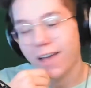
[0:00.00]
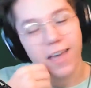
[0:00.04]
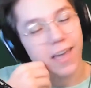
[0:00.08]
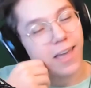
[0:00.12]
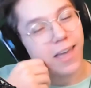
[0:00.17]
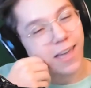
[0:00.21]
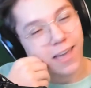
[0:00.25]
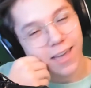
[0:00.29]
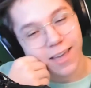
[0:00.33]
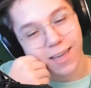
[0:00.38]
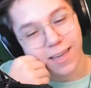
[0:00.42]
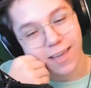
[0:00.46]

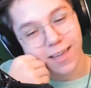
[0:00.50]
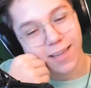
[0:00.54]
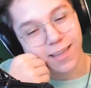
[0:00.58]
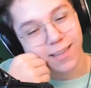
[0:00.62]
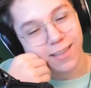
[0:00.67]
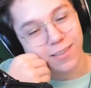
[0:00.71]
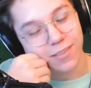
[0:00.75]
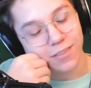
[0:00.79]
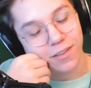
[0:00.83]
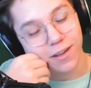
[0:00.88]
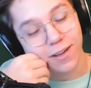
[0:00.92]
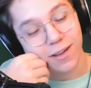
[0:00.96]

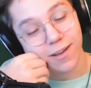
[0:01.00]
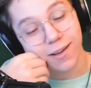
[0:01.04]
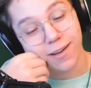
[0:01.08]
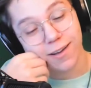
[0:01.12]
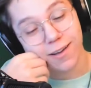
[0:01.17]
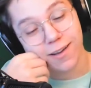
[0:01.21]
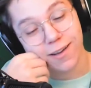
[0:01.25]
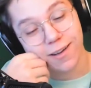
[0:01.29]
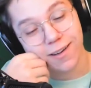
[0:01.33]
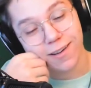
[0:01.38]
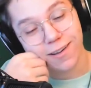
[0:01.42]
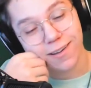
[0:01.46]
And
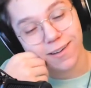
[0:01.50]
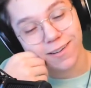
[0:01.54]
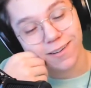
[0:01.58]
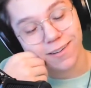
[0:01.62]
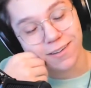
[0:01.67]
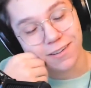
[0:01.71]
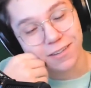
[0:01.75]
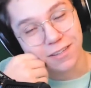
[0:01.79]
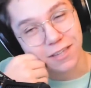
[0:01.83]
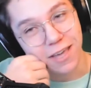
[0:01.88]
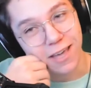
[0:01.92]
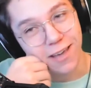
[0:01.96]

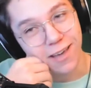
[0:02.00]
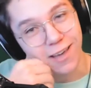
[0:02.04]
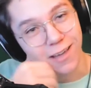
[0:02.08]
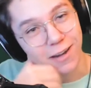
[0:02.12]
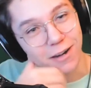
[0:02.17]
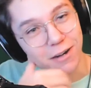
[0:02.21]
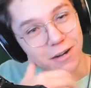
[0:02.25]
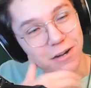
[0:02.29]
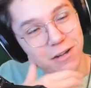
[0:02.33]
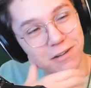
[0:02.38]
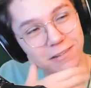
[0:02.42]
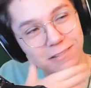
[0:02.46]
yeah, I
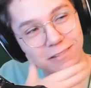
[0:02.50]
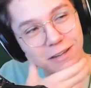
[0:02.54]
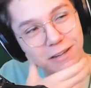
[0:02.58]
don't know.